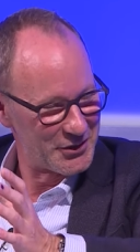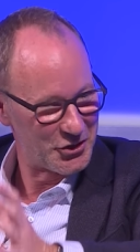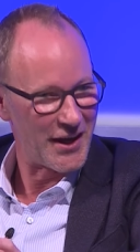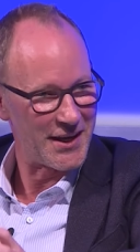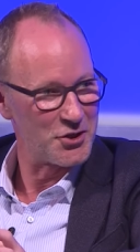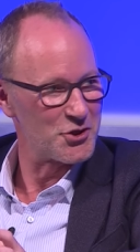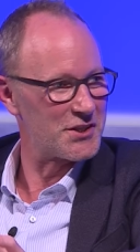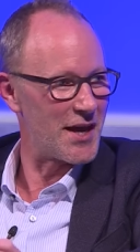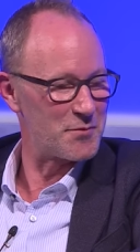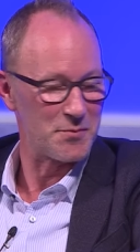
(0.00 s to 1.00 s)
take your
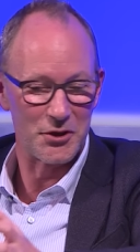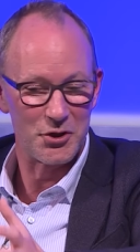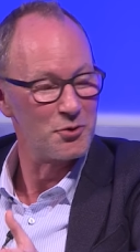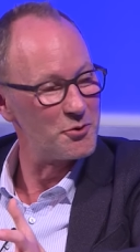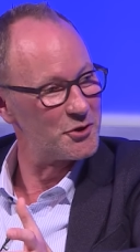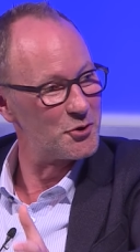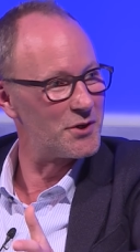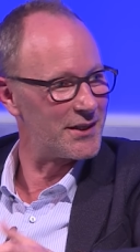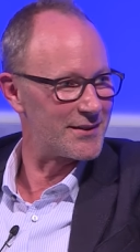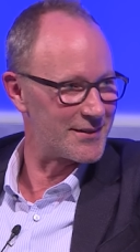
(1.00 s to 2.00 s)
steps, but do, do
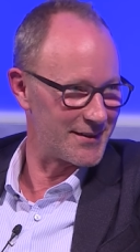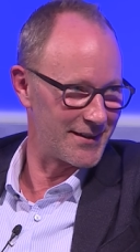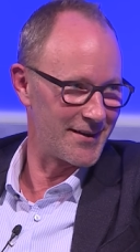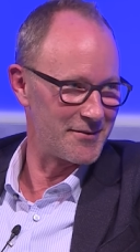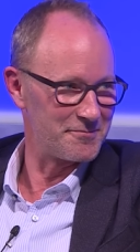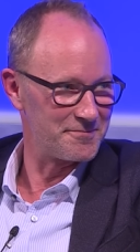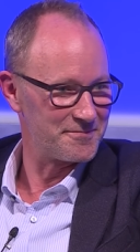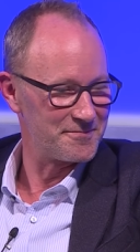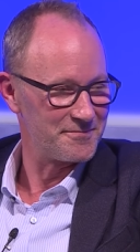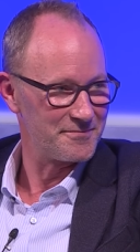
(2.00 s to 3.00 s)
it. Yeah.
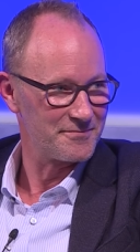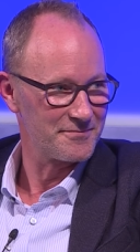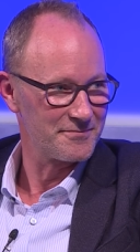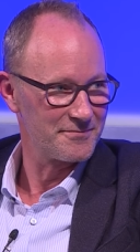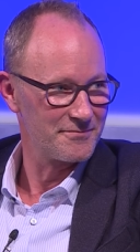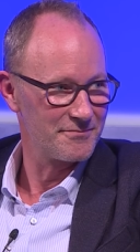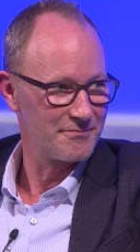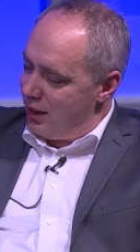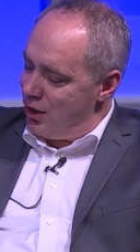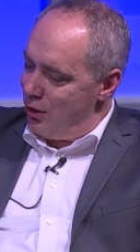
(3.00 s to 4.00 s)
Uh,
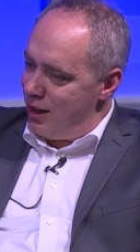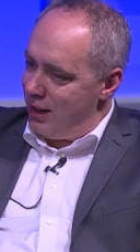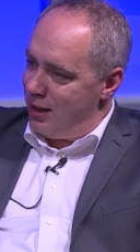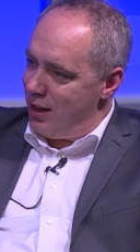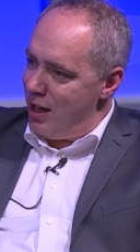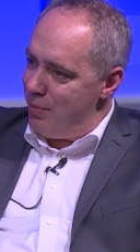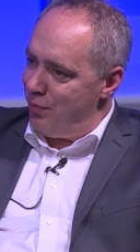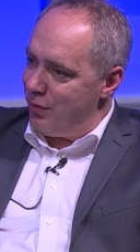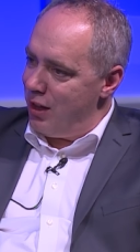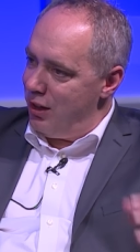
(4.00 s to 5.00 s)
Nick, do you think, um,
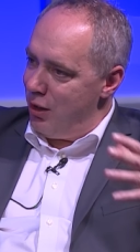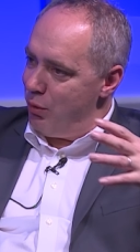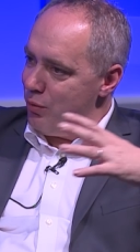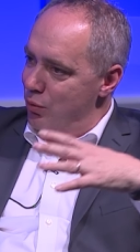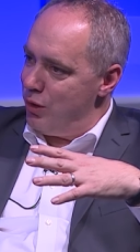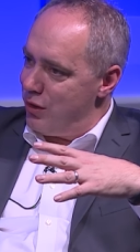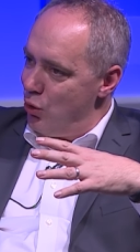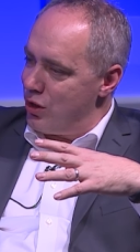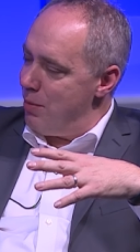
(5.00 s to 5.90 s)
you know, we, we, talked